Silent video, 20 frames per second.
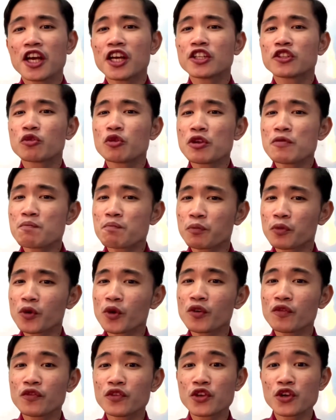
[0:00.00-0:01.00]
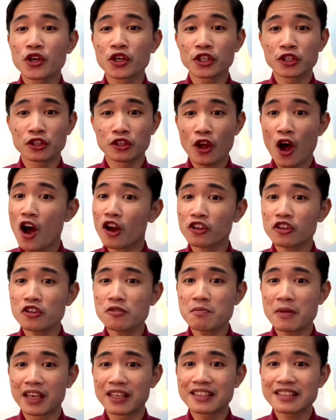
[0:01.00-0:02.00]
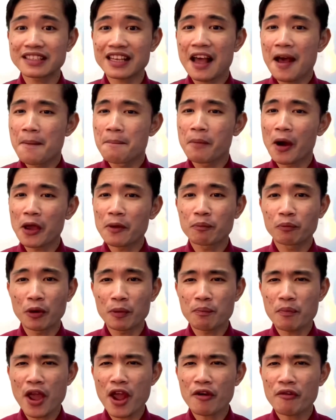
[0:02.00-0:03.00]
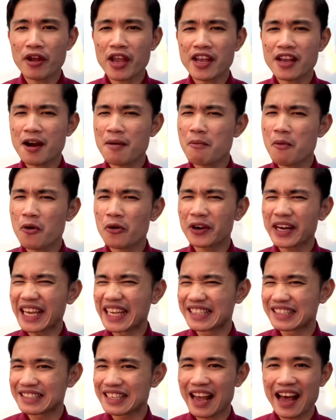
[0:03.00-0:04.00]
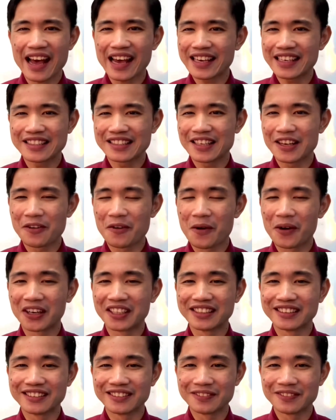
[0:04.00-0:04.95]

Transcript: to improve your document by preparing a more enticing one.